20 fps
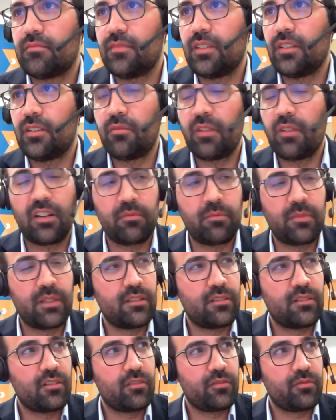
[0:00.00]
the
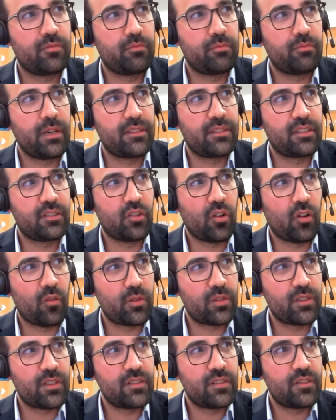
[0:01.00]
development of better
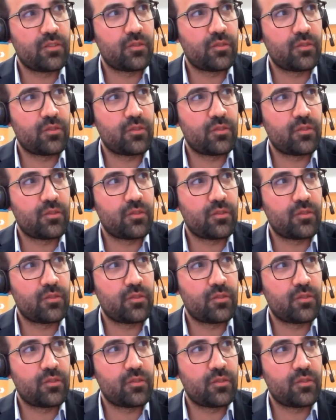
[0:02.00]
governance